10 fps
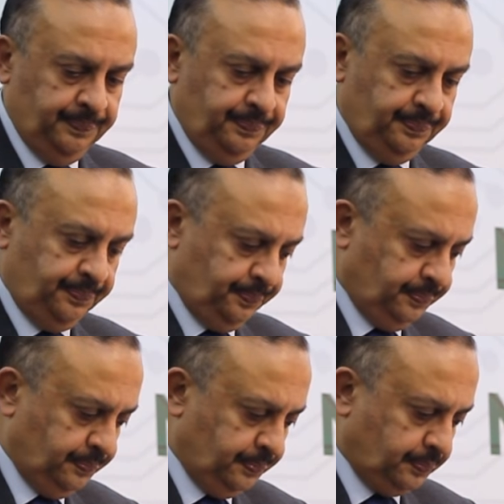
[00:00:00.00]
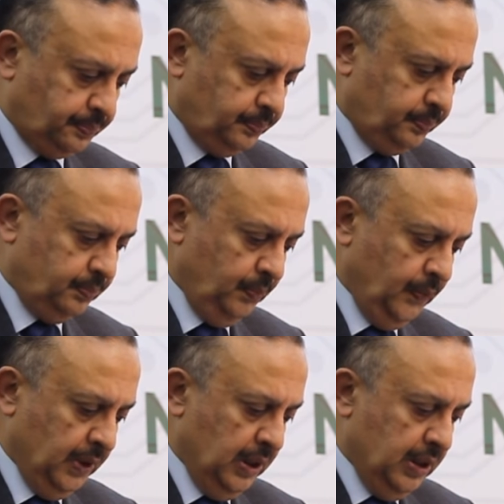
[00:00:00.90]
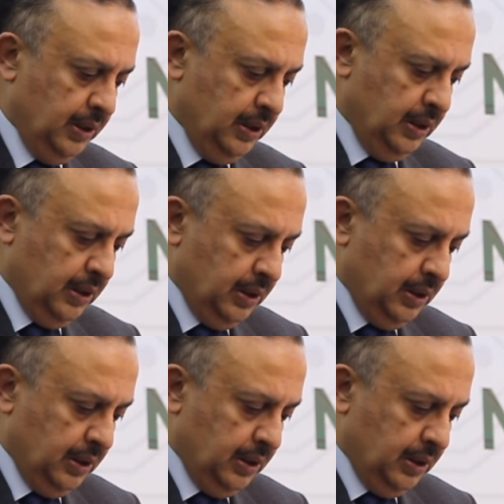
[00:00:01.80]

Nobody speaks.